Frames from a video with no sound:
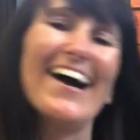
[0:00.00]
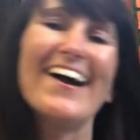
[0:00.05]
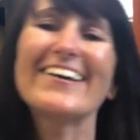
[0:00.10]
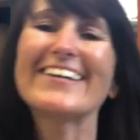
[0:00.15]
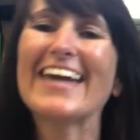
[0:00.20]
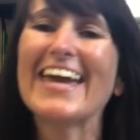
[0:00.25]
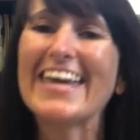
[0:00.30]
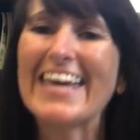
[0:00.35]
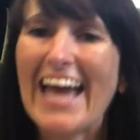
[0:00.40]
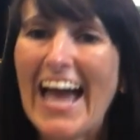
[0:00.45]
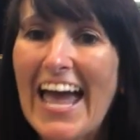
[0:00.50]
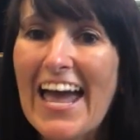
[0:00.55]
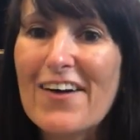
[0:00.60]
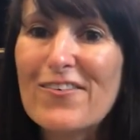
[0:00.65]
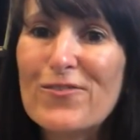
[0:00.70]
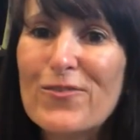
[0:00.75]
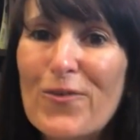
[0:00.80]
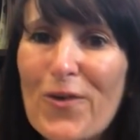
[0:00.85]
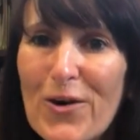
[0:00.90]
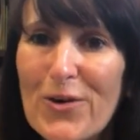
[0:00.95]
Okay, I have
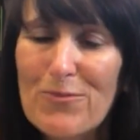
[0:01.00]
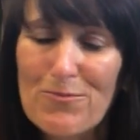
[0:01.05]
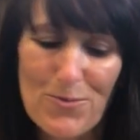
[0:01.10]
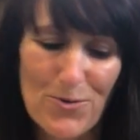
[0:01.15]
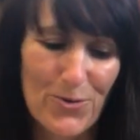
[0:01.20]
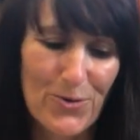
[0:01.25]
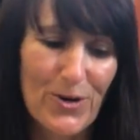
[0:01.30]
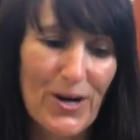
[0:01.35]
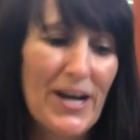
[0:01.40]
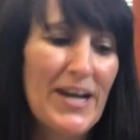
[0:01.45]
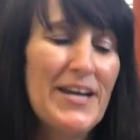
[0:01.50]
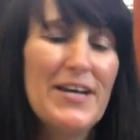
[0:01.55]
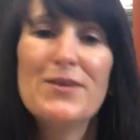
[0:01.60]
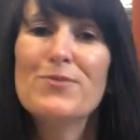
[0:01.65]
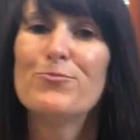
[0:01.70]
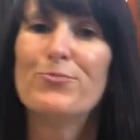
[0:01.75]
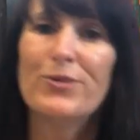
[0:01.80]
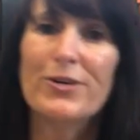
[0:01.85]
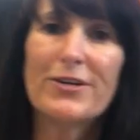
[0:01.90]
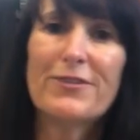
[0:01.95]
one more
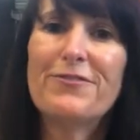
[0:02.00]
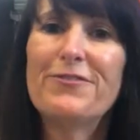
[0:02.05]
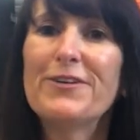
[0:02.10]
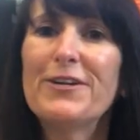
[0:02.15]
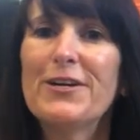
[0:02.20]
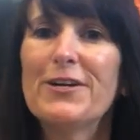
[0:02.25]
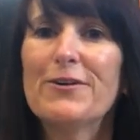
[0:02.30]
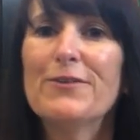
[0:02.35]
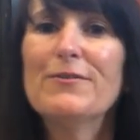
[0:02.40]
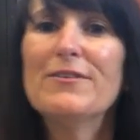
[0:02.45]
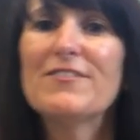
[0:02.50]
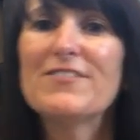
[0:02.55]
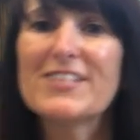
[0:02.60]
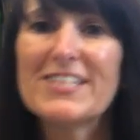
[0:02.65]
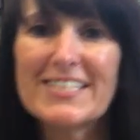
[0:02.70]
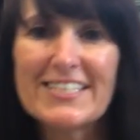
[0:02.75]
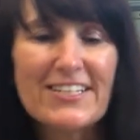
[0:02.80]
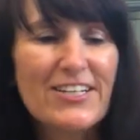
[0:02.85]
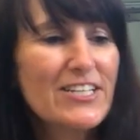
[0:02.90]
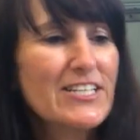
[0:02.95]
book for you. We've
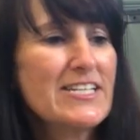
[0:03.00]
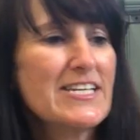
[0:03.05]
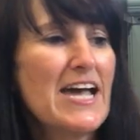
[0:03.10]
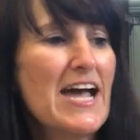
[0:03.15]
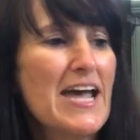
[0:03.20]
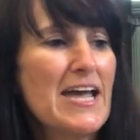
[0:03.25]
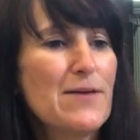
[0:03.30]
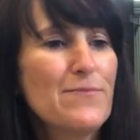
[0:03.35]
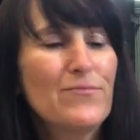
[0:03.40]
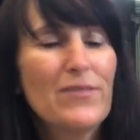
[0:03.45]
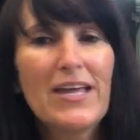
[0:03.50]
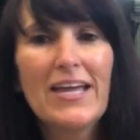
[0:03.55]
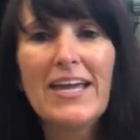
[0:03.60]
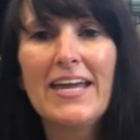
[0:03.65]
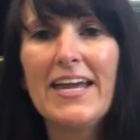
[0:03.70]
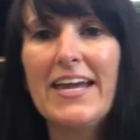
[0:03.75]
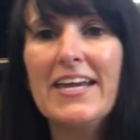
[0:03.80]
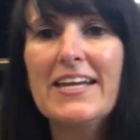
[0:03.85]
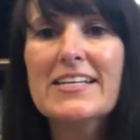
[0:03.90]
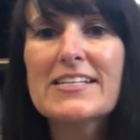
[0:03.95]
just got time.
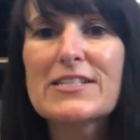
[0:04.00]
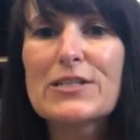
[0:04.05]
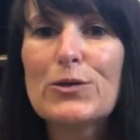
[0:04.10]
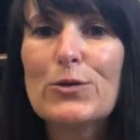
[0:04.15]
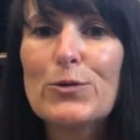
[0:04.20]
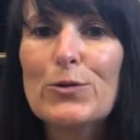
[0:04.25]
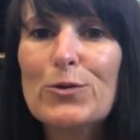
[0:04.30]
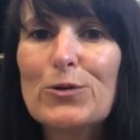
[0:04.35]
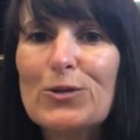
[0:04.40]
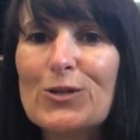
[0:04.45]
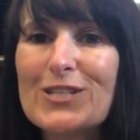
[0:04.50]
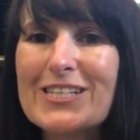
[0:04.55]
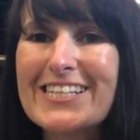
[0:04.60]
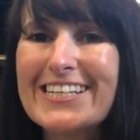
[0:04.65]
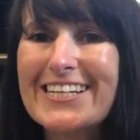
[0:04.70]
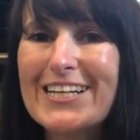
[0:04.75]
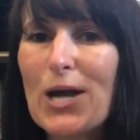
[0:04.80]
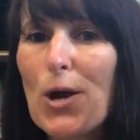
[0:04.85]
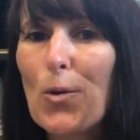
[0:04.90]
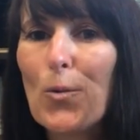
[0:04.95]
It is called
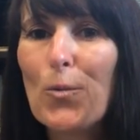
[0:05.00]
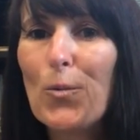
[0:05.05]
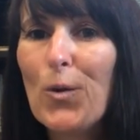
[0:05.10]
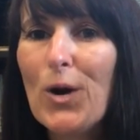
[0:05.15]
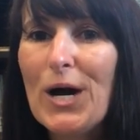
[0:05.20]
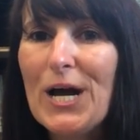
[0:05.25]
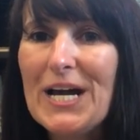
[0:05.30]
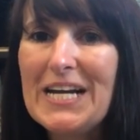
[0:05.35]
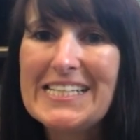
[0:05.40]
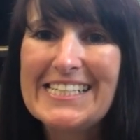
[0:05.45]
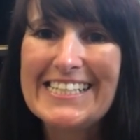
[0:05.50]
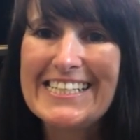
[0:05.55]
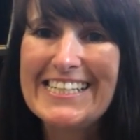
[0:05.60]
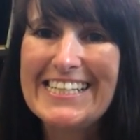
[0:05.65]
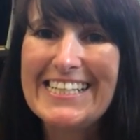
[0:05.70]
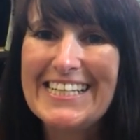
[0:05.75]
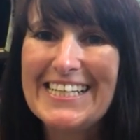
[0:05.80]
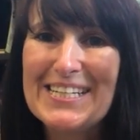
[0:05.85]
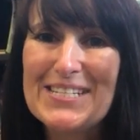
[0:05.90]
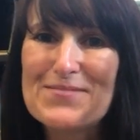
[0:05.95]
Wordy
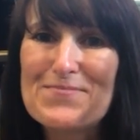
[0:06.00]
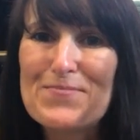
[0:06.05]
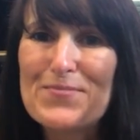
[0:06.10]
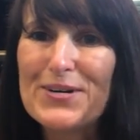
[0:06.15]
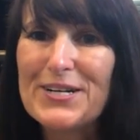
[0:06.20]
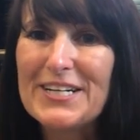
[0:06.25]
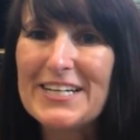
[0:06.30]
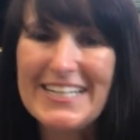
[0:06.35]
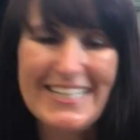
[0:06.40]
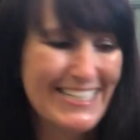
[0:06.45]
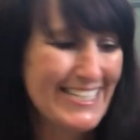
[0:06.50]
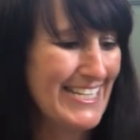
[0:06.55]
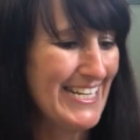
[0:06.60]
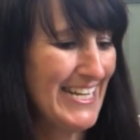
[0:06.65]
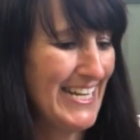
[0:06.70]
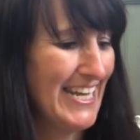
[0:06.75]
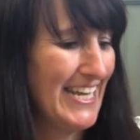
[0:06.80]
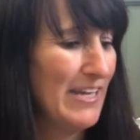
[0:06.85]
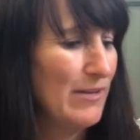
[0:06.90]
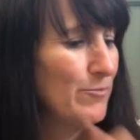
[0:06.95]
Birdie,
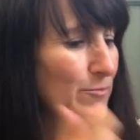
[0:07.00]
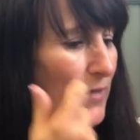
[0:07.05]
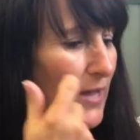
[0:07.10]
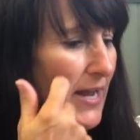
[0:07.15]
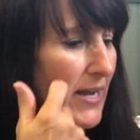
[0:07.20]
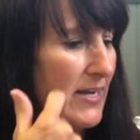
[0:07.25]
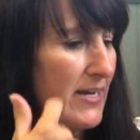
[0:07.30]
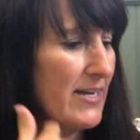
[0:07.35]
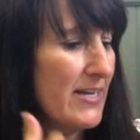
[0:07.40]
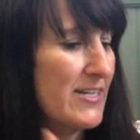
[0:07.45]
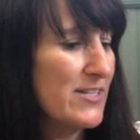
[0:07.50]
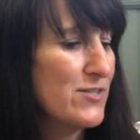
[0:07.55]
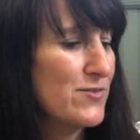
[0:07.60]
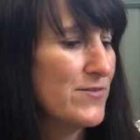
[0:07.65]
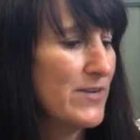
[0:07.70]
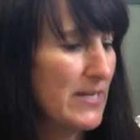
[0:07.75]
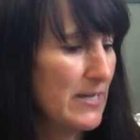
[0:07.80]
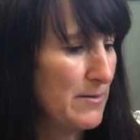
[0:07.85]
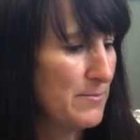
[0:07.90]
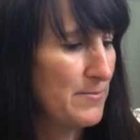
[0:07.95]
and it is
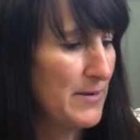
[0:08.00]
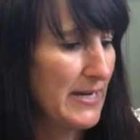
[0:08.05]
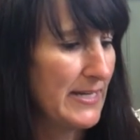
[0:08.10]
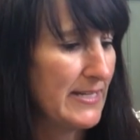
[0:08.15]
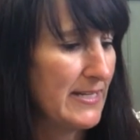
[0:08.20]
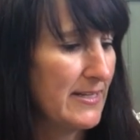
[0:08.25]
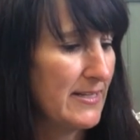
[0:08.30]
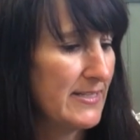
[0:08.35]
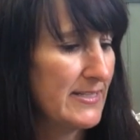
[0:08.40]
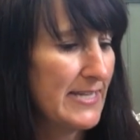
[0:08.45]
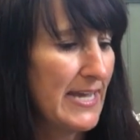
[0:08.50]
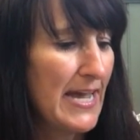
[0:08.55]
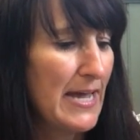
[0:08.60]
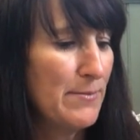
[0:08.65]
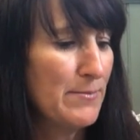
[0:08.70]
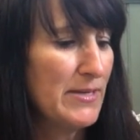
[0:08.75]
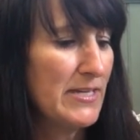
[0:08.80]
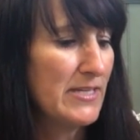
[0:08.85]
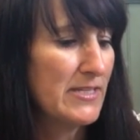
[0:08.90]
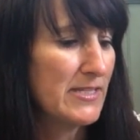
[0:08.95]
written by
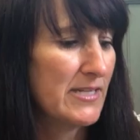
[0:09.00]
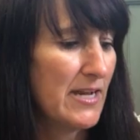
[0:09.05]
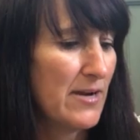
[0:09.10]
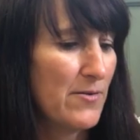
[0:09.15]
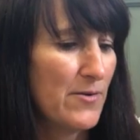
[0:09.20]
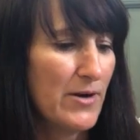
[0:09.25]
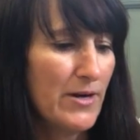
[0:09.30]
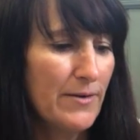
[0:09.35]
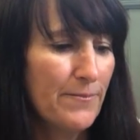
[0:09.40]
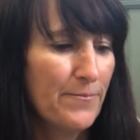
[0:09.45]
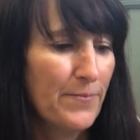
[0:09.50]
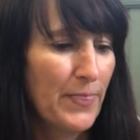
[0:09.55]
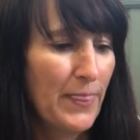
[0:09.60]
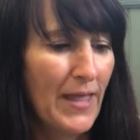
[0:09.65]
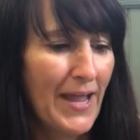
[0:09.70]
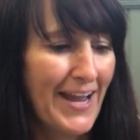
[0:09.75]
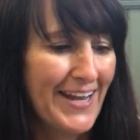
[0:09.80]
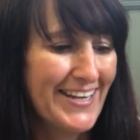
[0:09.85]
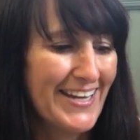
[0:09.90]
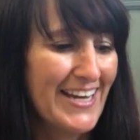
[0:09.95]
Tammy Sauer
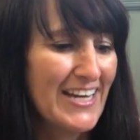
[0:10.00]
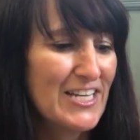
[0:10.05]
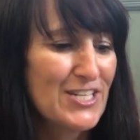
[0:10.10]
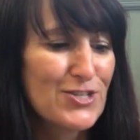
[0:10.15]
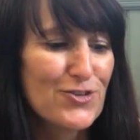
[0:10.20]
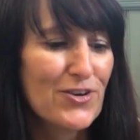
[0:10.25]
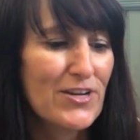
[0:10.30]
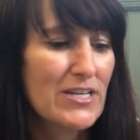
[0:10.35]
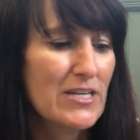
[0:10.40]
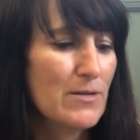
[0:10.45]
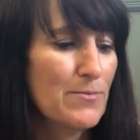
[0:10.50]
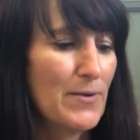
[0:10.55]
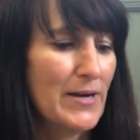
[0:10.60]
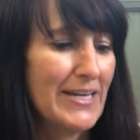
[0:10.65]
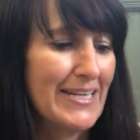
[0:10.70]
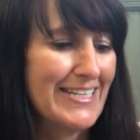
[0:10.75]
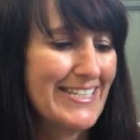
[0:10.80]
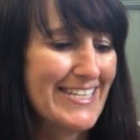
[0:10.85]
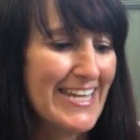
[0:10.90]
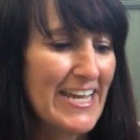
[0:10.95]
and illustrated by
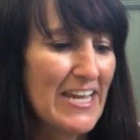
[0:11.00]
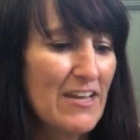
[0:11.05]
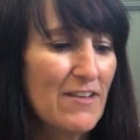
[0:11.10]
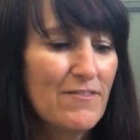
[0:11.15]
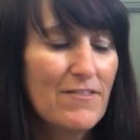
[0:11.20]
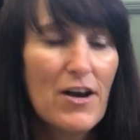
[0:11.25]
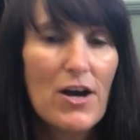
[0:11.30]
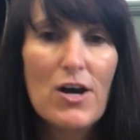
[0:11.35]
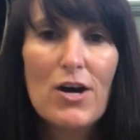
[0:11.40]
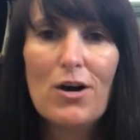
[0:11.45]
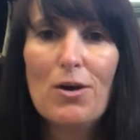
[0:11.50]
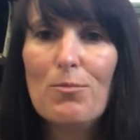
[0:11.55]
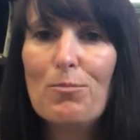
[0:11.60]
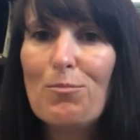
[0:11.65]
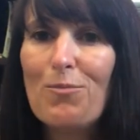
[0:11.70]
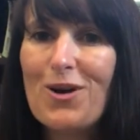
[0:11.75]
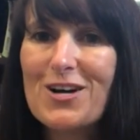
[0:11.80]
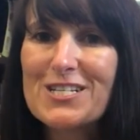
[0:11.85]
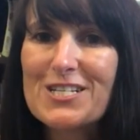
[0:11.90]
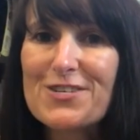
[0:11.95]
Dave
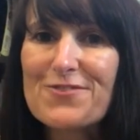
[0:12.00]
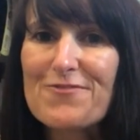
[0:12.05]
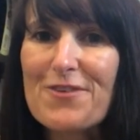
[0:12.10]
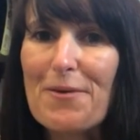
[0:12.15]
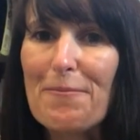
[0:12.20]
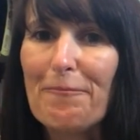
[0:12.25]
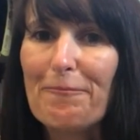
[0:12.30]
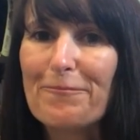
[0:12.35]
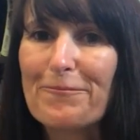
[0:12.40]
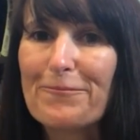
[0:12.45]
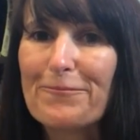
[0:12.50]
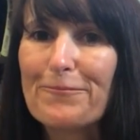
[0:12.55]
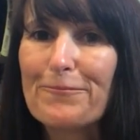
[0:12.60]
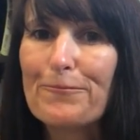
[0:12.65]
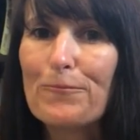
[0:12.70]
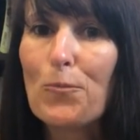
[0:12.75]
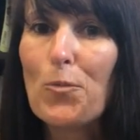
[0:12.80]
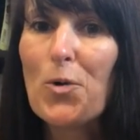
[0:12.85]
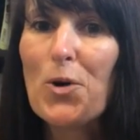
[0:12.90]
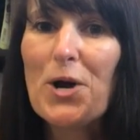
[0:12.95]
Mottram.
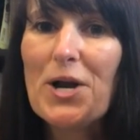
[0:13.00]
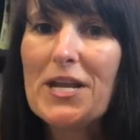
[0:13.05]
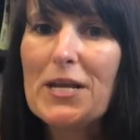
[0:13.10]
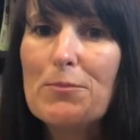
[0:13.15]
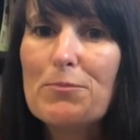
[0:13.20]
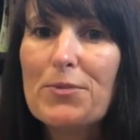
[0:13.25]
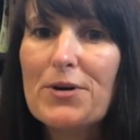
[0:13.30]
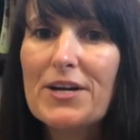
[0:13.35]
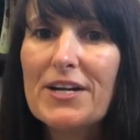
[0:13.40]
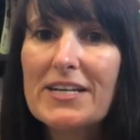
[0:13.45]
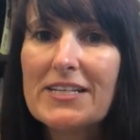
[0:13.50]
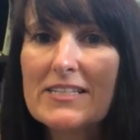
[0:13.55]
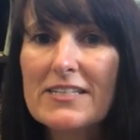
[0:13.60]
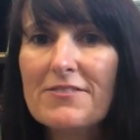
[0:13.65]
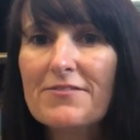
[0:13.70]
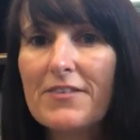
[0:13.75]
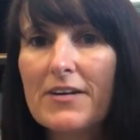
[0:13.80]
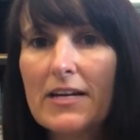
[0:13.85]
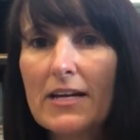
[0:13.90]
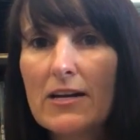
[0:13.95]
Wordy bird. That's a
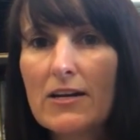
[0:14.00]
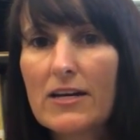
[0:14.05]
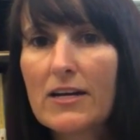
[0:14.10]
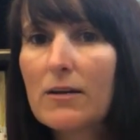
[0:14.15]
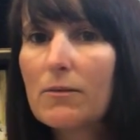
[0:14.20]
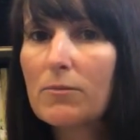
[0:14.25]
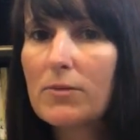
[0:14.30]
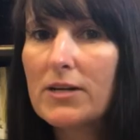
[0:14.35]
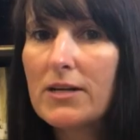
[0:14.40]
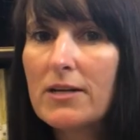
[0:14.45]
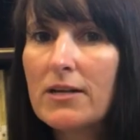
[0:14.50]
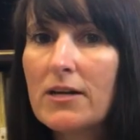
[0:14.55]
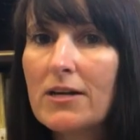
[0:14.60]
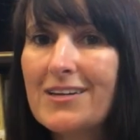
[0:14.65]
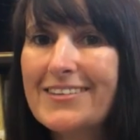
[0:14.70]
funny looking bird.